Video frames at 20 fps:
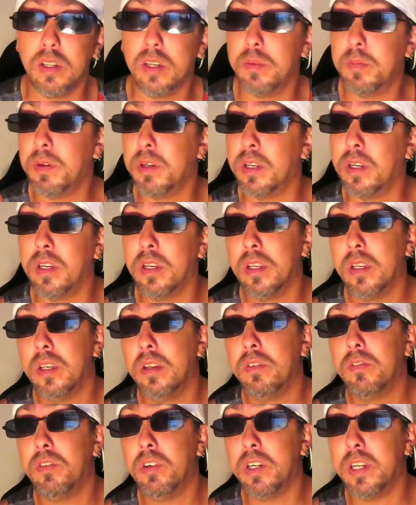I mean,
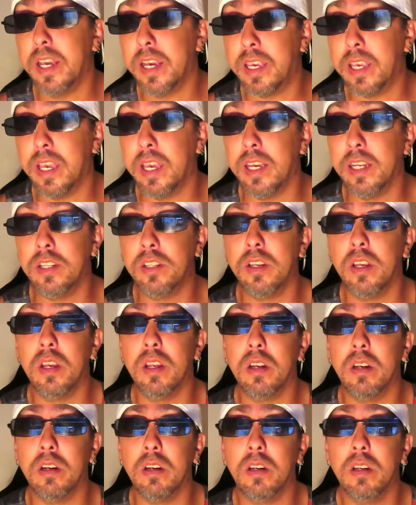for decades
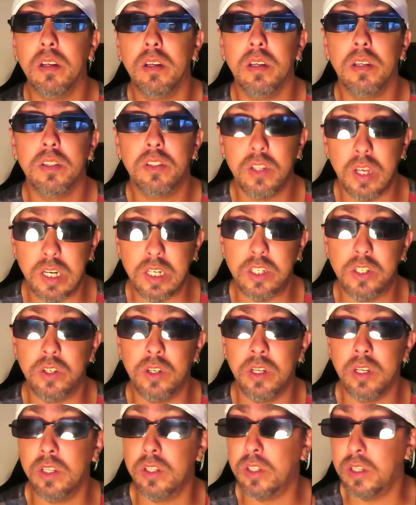and
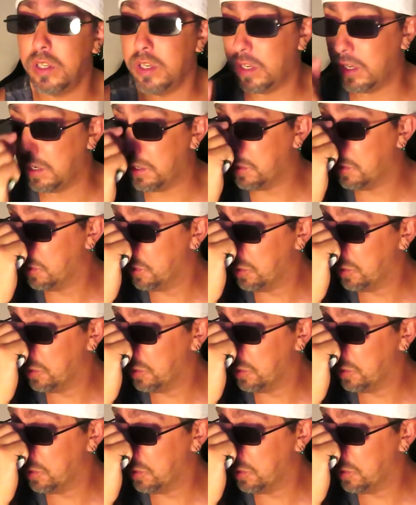centuries, and